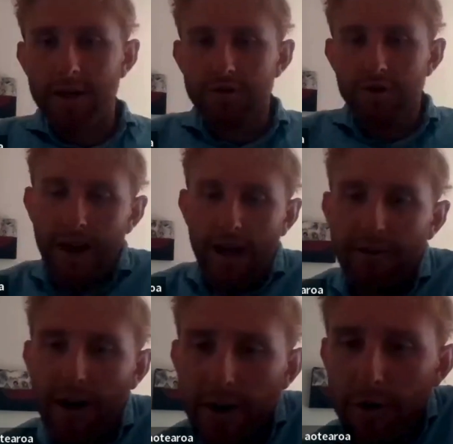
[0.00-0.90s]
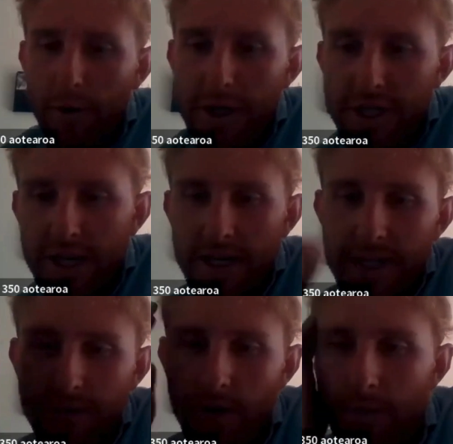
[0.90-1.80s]
Thanks, Rod. And our final question
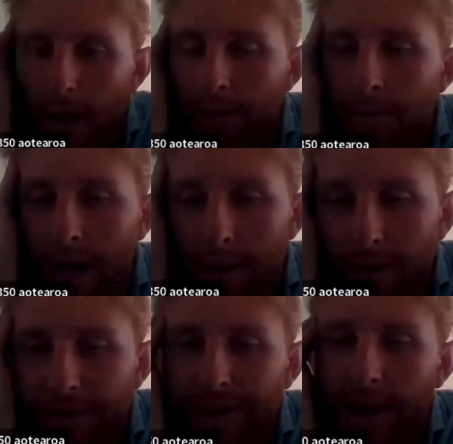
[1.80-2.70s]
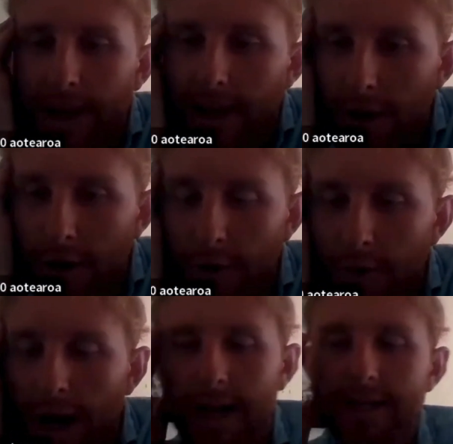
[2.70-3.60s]
is from Marama Finley, who